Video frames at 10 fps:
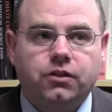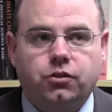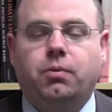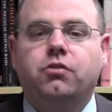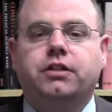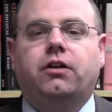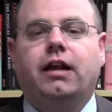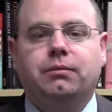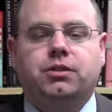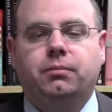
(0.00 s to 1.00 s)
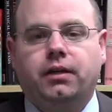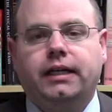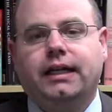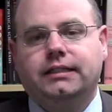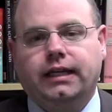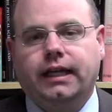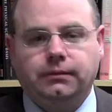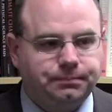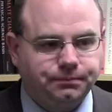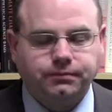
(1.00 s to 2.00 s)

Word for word: suppose I grabbed somebody and I said, hey,